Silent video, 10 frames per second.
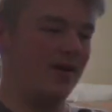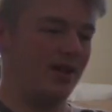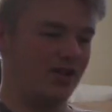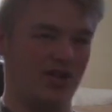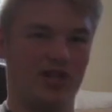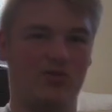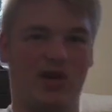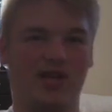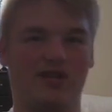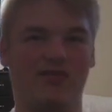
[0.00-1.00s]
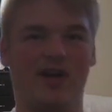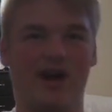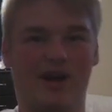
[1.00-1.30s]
So that's what I did there.